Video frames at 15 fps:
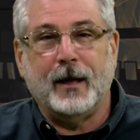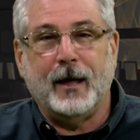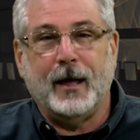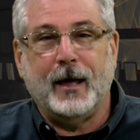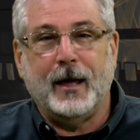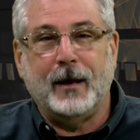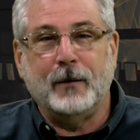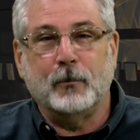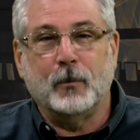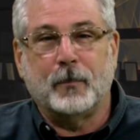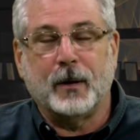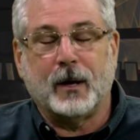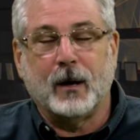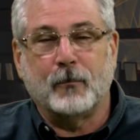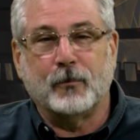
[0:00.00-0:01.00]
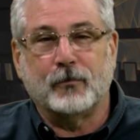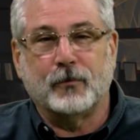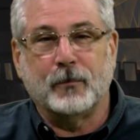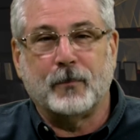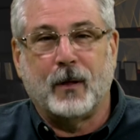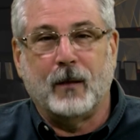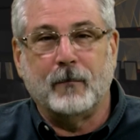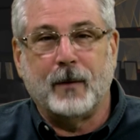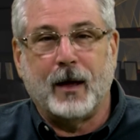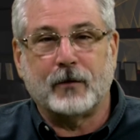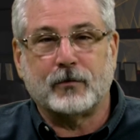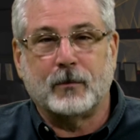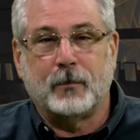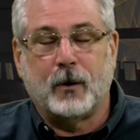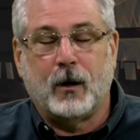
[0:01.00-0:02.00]
and we'll pick up with football and
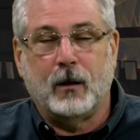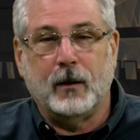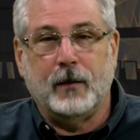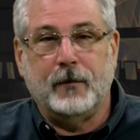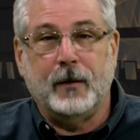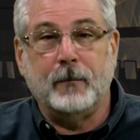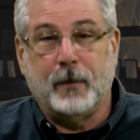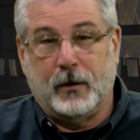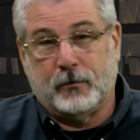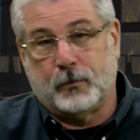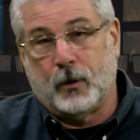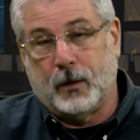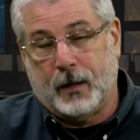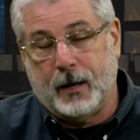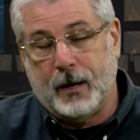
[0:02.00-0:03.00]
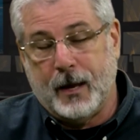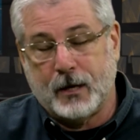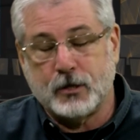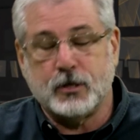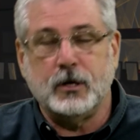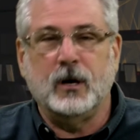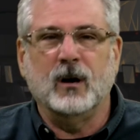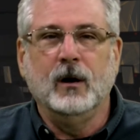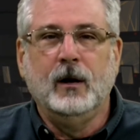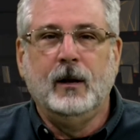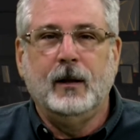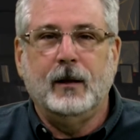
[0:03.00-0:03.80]
basketball, and then baseball again next year.